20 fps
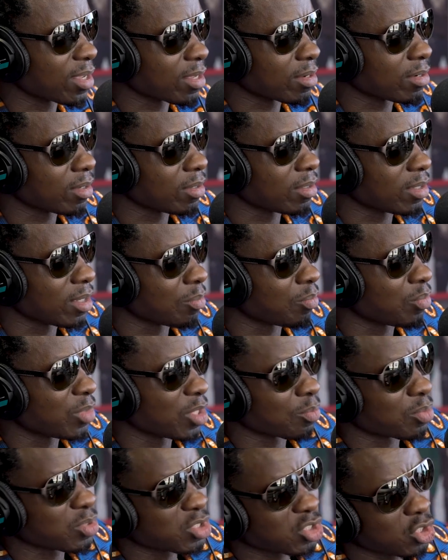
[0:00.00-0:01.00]
It, it,
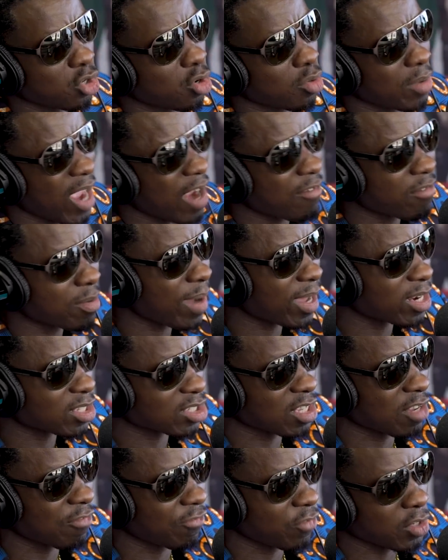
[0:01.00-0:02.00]
it, showed
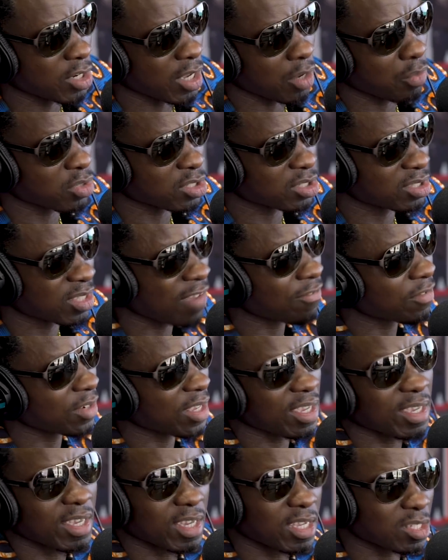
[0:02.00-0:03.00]
everybody's interview that was
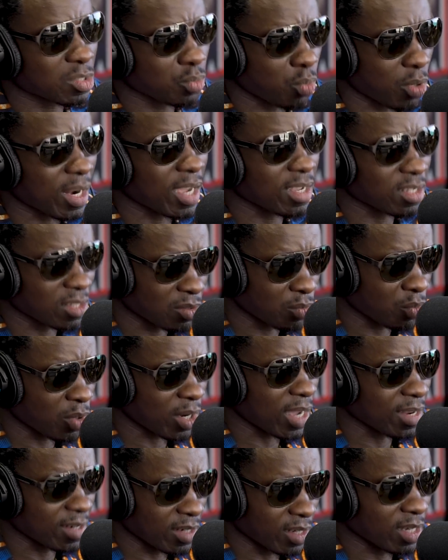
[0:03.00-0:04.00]
definitely against what I
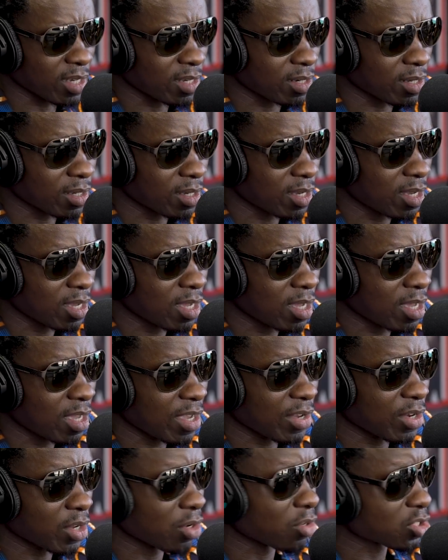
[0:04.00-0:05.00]
what I did.
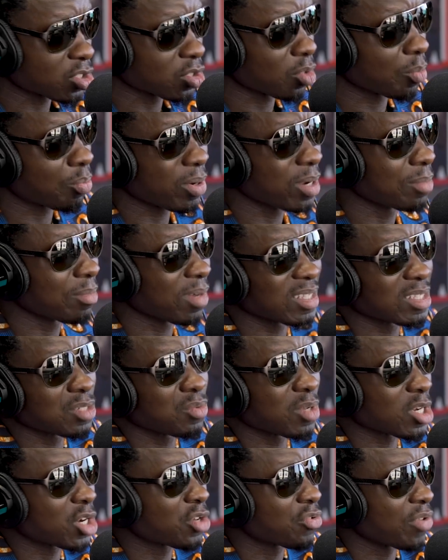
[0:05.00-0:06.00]
You know, so pretty much they
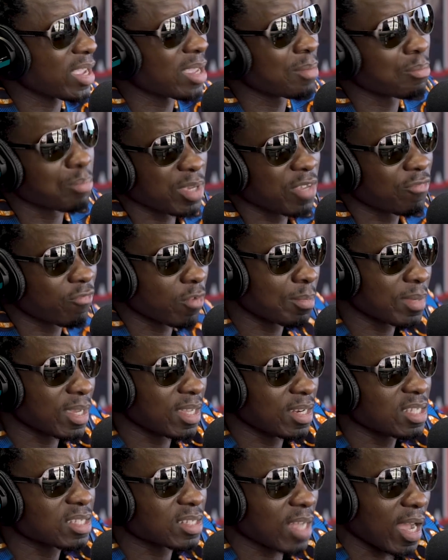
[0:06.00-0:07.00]
were creating beef with me
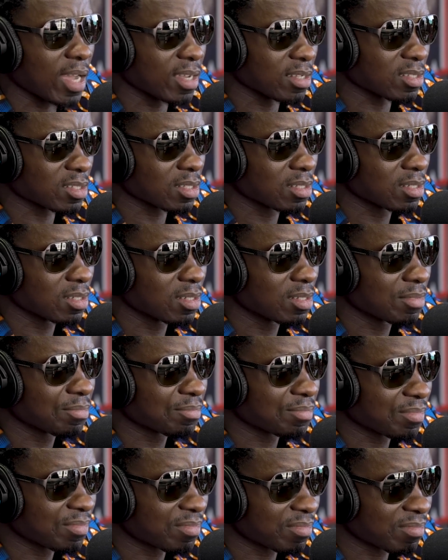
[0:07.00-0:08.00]
and these guys. Mm.
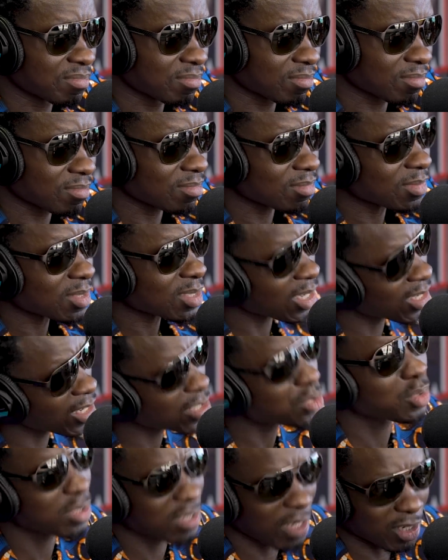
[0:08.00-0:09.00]
mm.
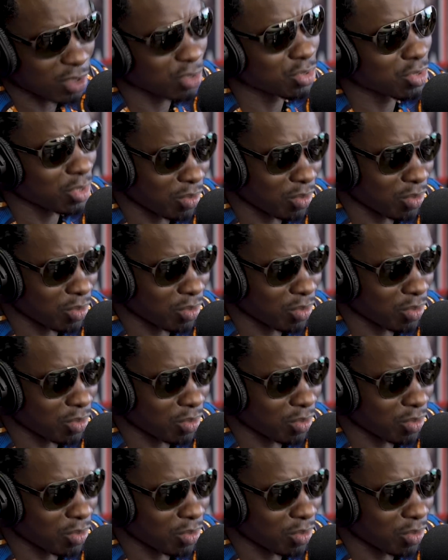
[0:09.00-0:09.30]
That's what y'all do.